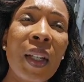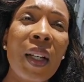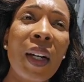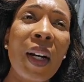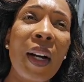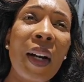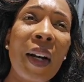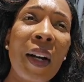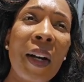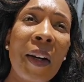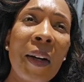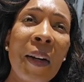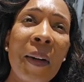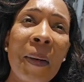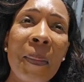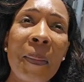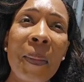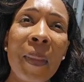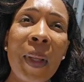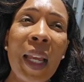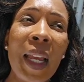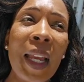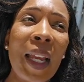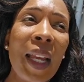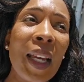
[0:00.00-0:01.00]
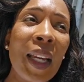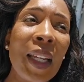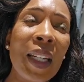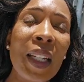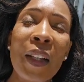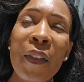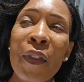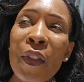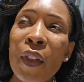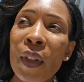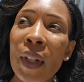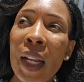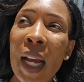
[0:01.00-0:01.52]
and
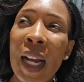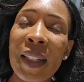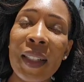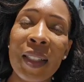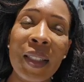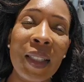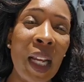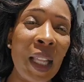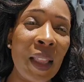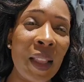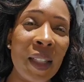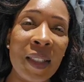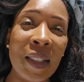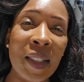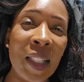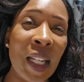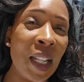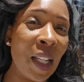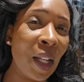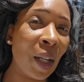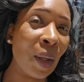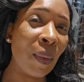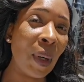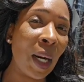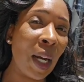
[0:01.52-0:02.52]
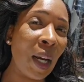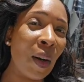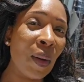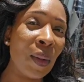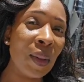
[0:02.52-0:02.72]
if you like to take the scenic route,